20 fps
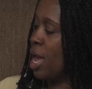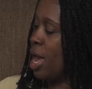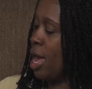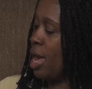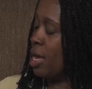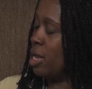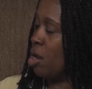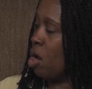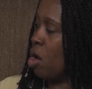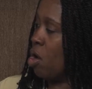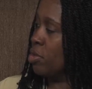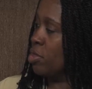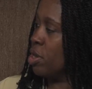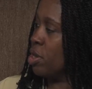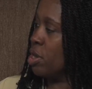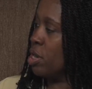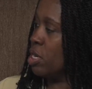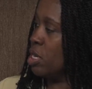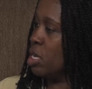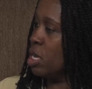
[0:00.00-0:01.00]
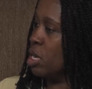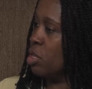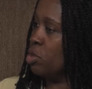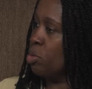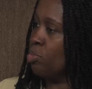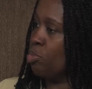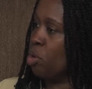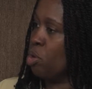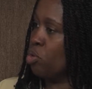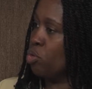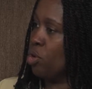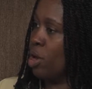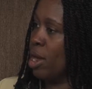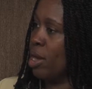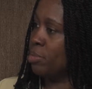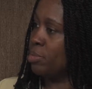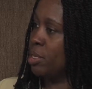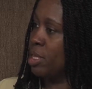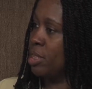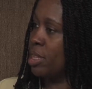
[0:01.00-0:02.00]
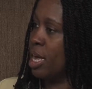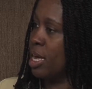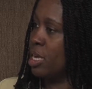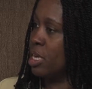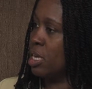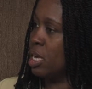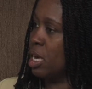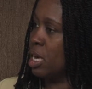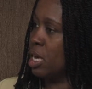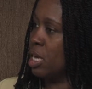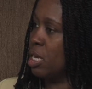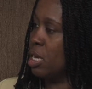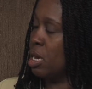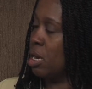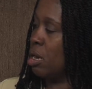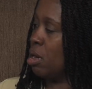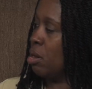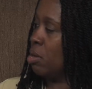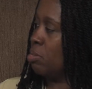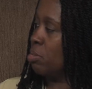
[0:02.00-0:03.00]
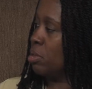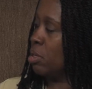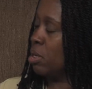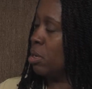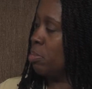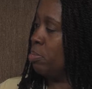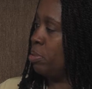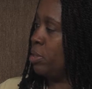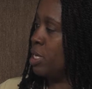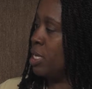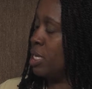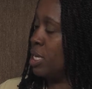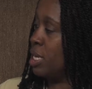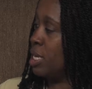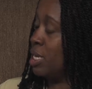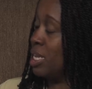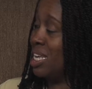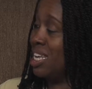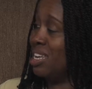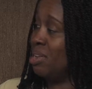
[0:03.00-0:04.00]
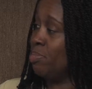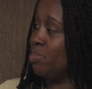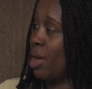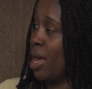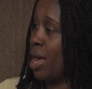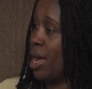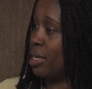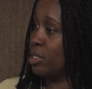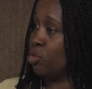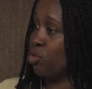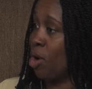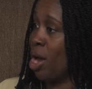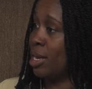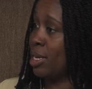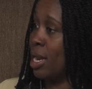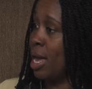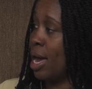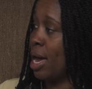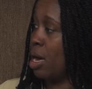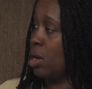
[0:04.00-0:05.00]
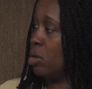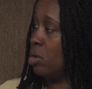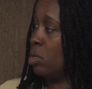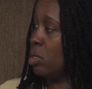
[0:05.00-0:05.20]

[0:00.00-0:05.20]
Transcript: and are there any other programs that they can um, complete in ePASS right now?